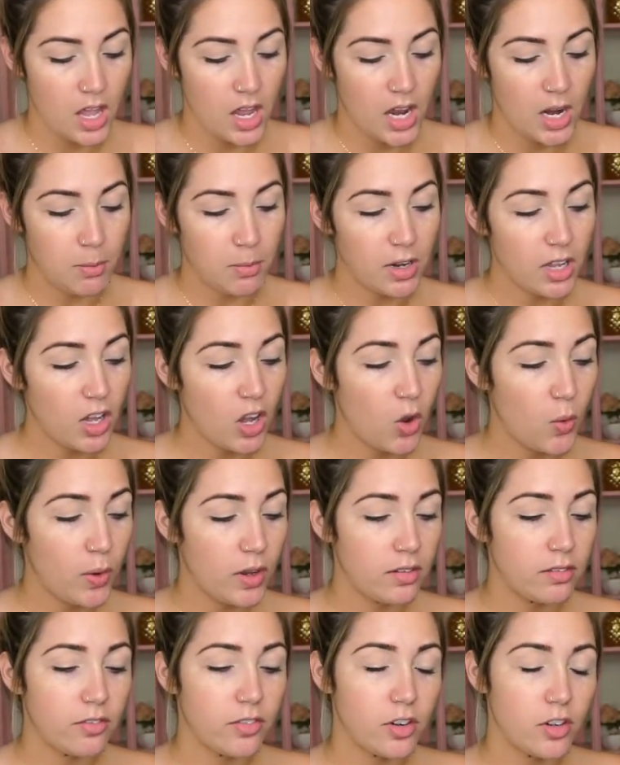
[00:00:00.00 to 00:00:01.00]
I'm going to go
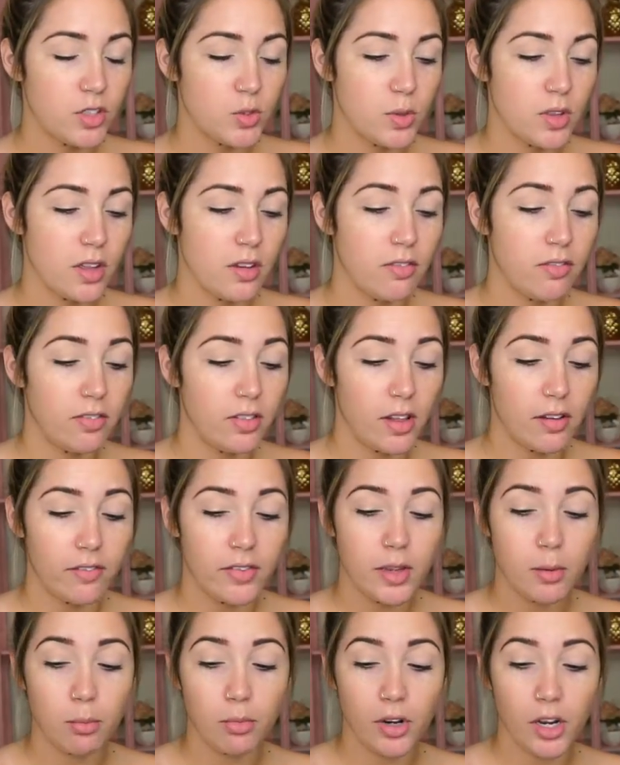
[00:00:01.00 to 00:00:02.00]
in first with a
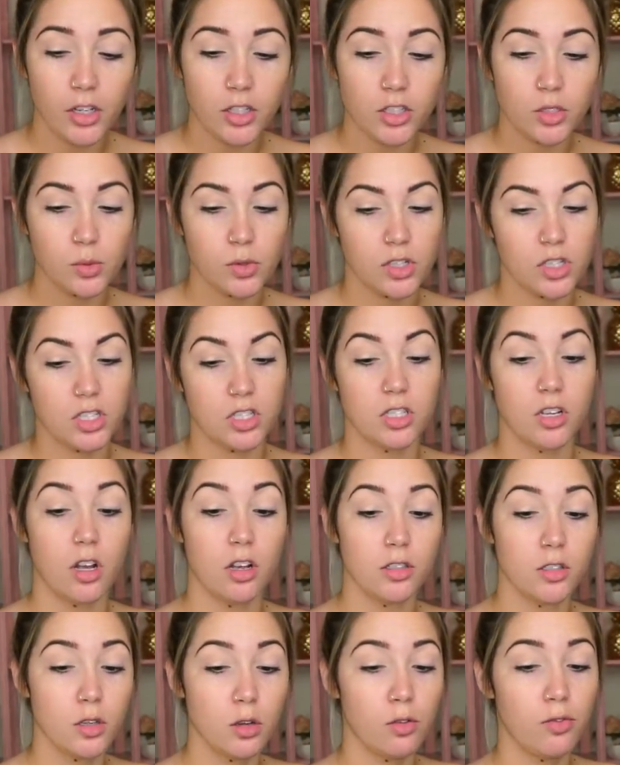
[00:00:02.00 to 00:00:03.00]
fluffy brush, which is
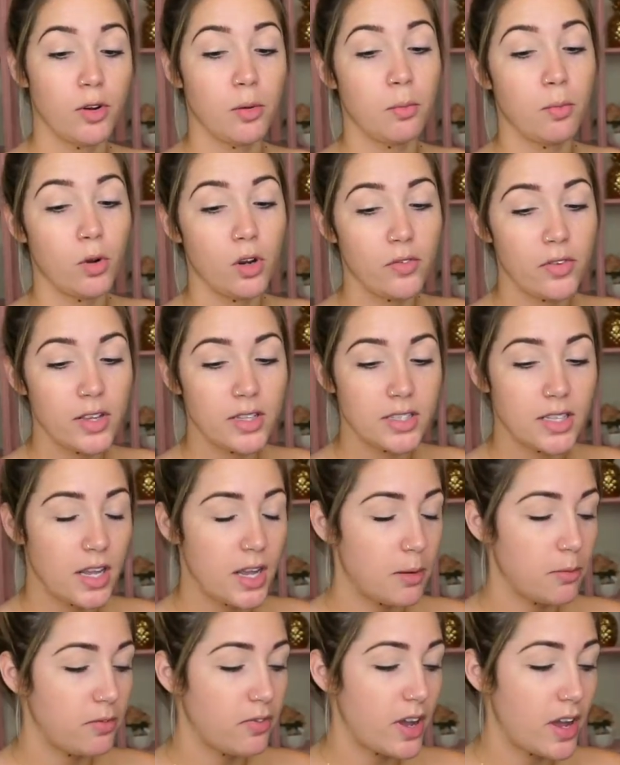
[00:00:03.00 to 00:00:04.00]
also from Morphe. It's the
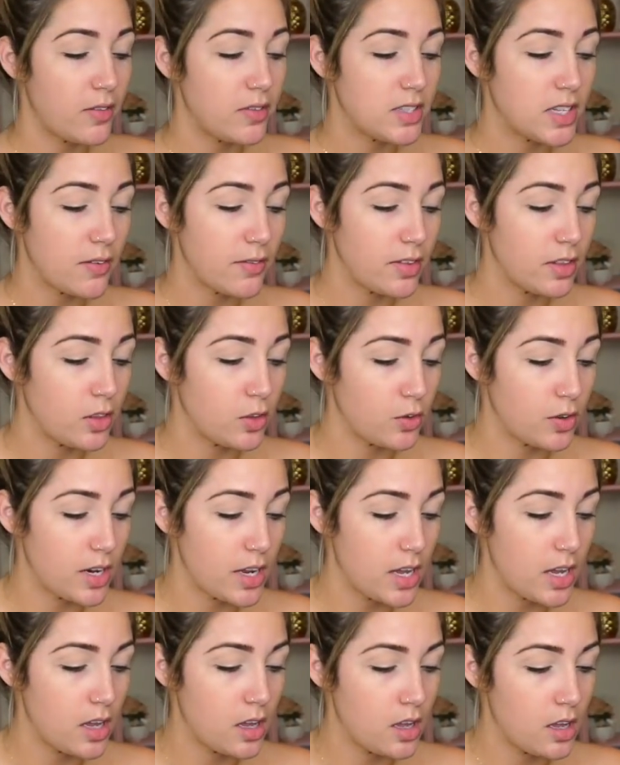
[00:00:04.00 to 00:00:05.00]

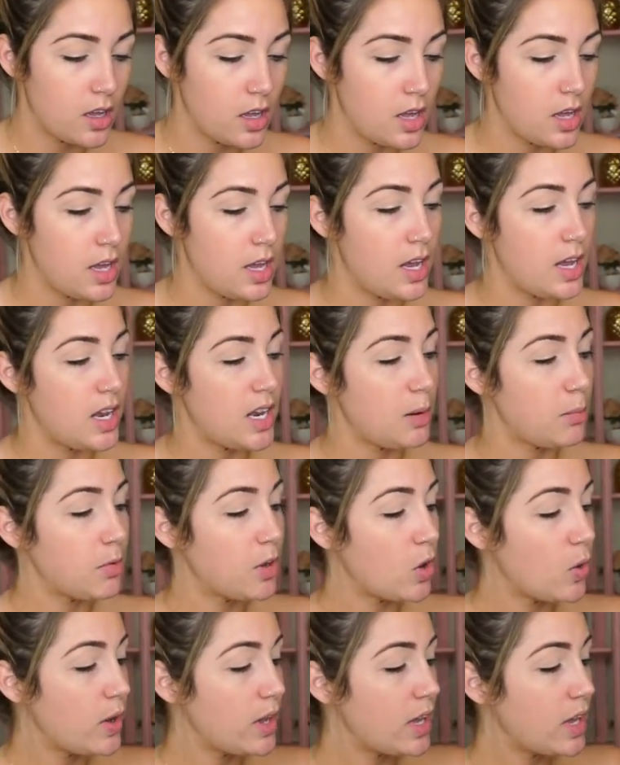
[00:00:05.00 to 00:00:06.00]
M573. And I'm
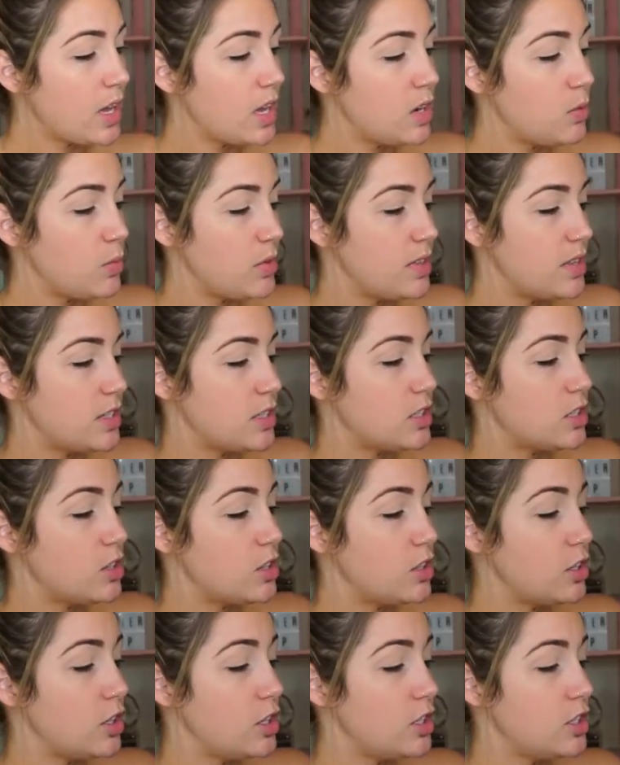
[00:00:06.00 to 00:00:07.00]
going in with this
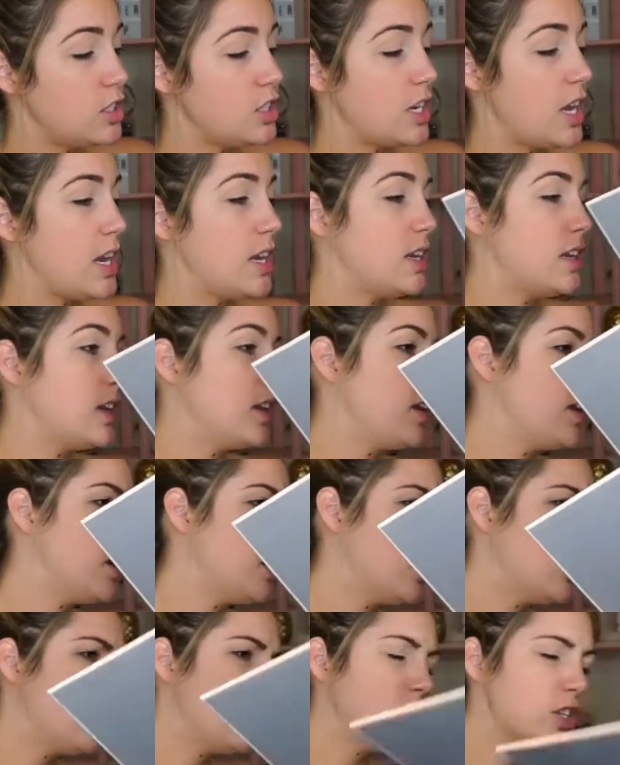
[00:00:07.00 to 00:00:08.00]
third shade in
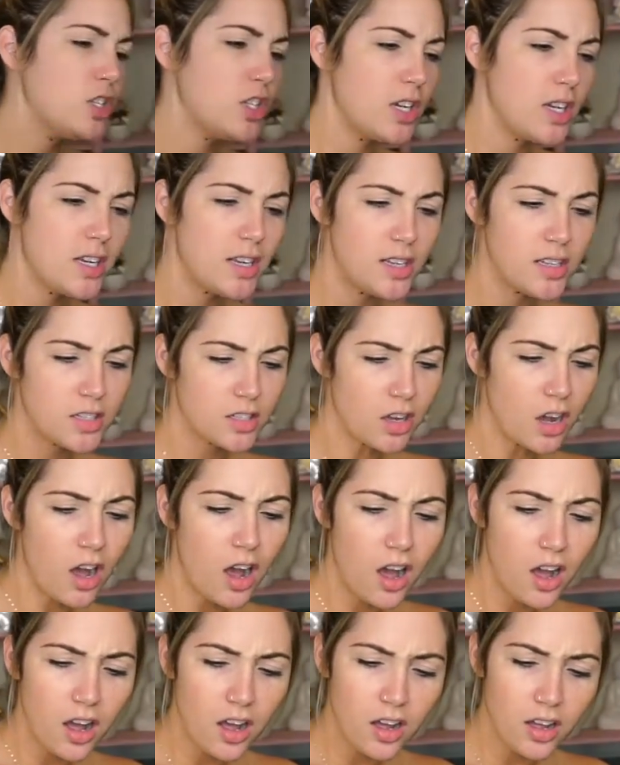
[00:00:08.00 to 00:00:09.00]
here, which is
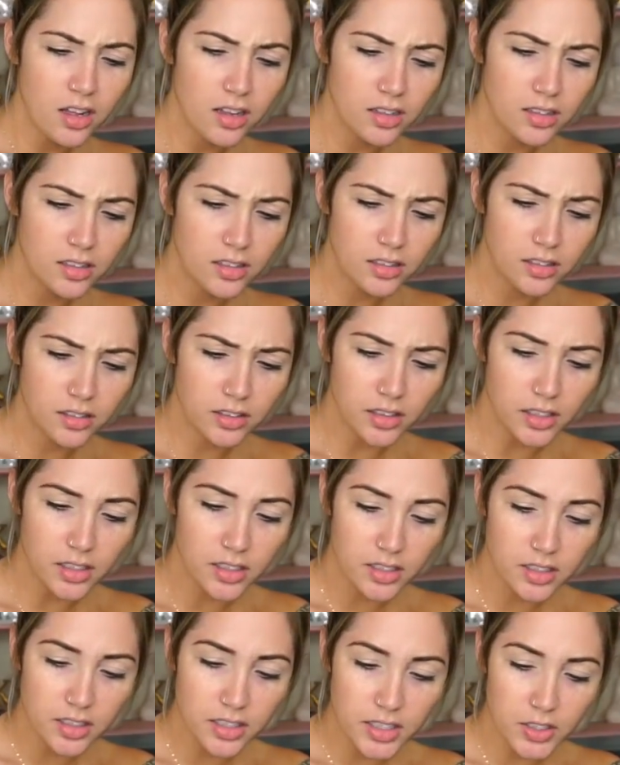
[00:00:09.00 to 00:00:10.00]
called
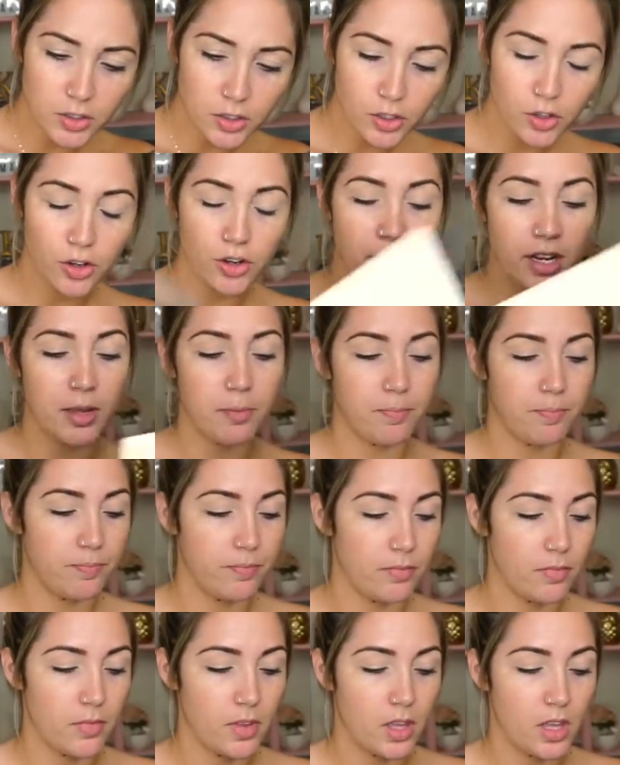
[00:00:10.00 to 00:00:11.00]
Silk Cream.
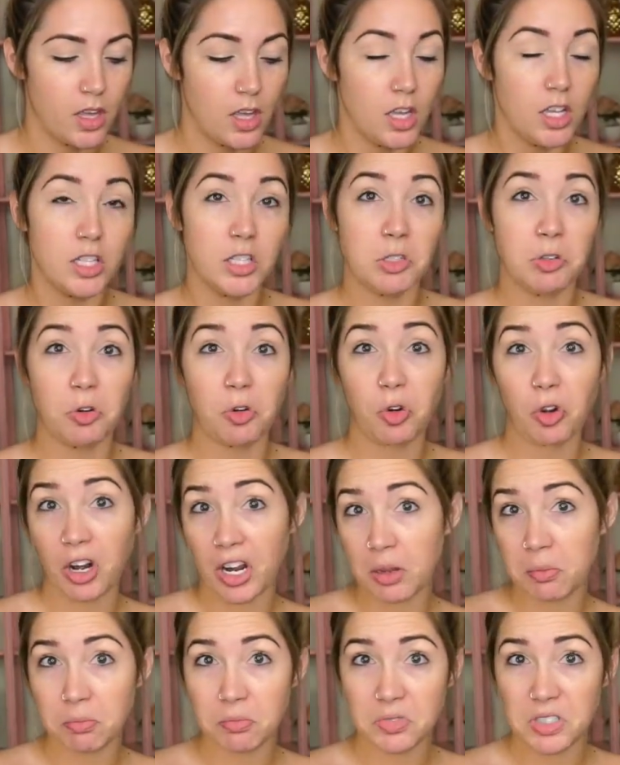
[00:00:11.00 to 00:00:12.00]
Silk
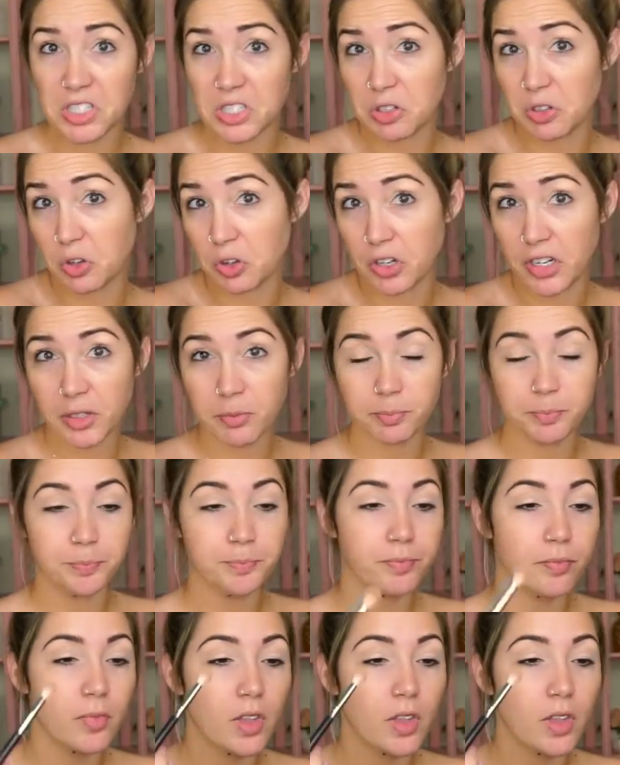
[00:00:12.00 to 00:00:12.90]
Cream? Silk Cream?